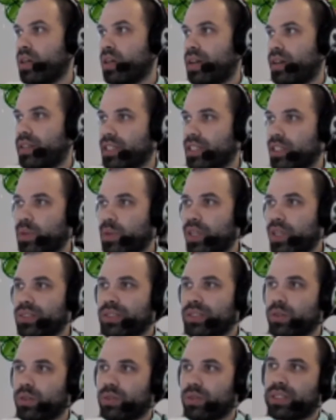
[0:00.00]
An edit box.
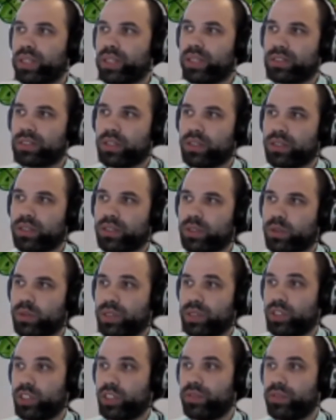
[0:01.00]
So it has also a
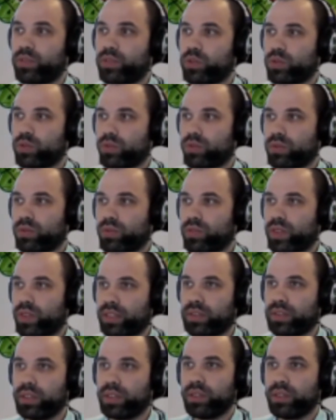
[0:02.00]
tree view
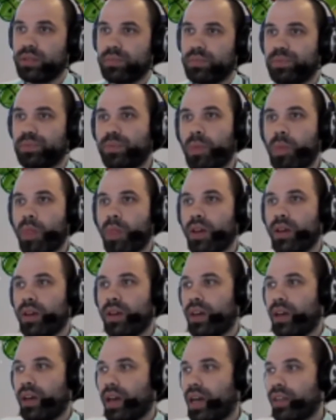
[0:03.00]
right here.
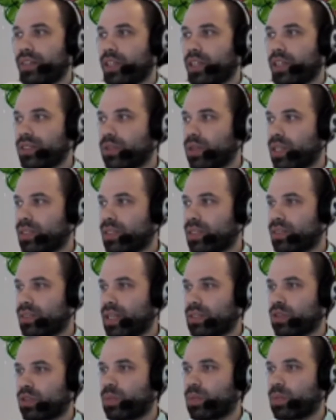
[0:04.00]
And it also has a
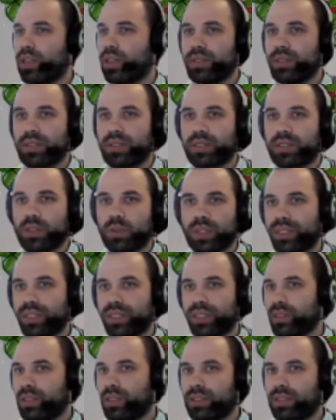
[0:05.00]
status bar. So
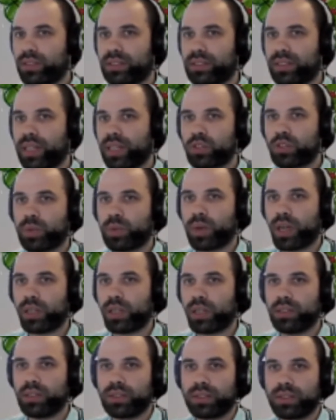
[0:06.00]
its status
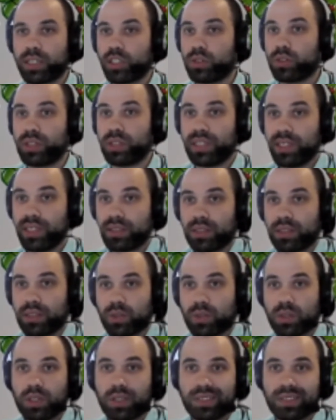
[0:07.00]
bar is actually hidden. You
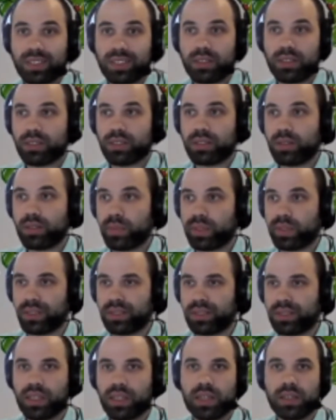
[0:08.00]
cannot see it, but
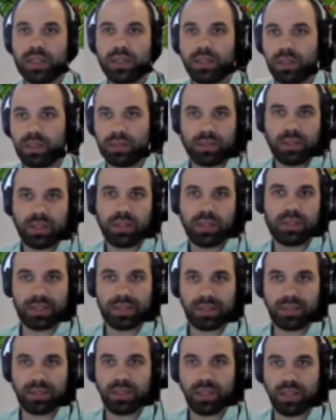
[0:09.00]
it's there and
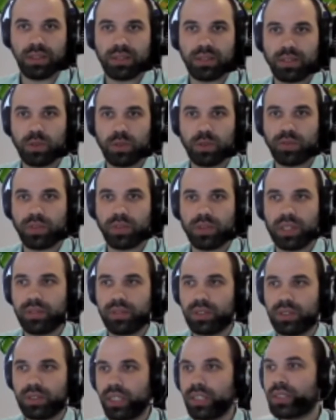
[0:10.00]
it's useful
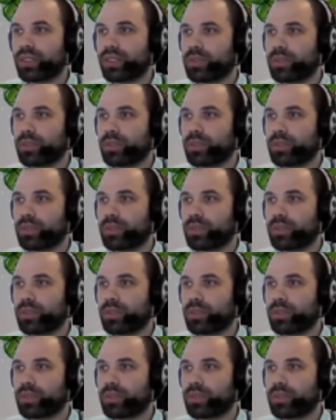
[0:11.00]
nevertheless.